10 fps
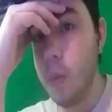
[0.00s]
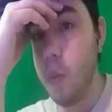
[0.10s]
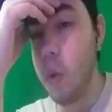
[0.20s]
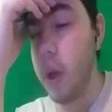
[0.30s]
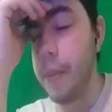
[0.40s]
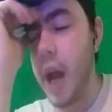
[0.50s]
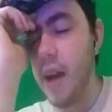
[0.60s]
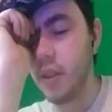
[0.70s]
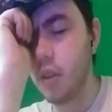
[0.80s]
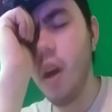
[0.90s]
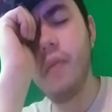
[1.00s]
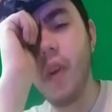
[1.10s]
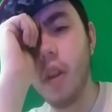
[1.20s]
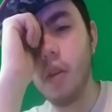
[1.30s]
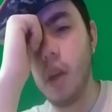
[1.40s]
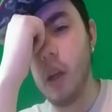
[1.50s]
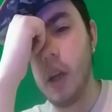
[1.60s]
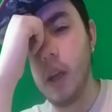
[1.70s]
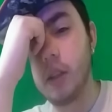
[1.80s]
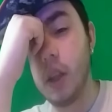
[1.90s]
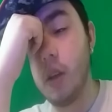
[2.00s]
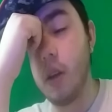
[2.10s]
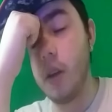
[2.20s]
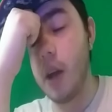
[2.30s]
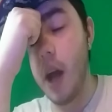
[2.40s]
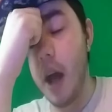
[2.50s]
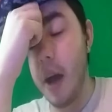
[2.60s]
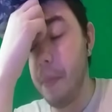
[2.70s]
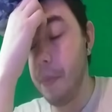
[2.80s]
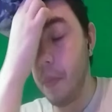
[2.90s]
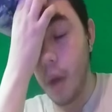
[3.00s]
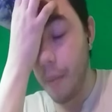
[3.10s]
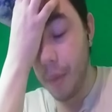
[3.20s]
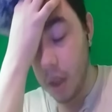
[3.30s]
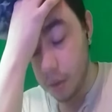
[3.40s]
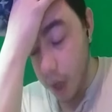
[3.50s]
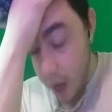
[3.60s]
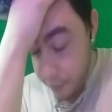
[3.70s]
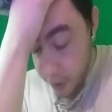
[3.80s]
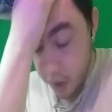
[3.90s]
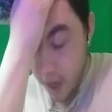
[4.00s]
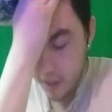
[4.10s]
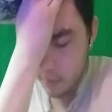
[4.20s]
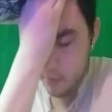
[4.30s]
What up guys, it's Godfather 999 here. I'm I'm done trying for tonight.